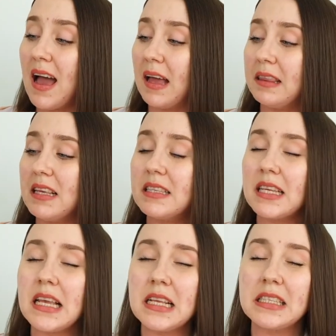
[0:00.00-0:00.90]
and this
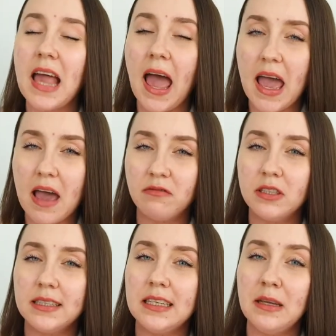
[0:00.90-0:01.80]
is
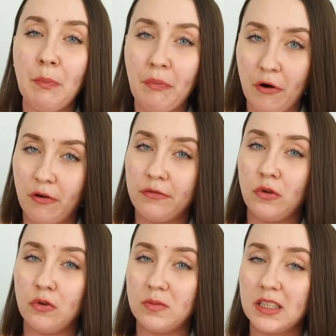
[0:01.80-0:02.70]
heavily
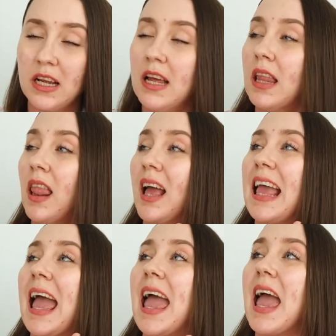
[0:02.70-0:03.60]
perfumed,
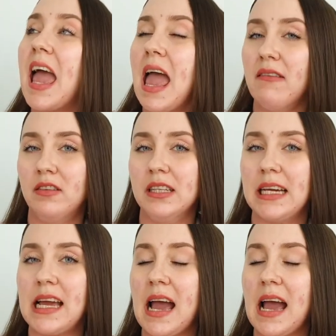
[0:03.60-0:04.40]
like heavily.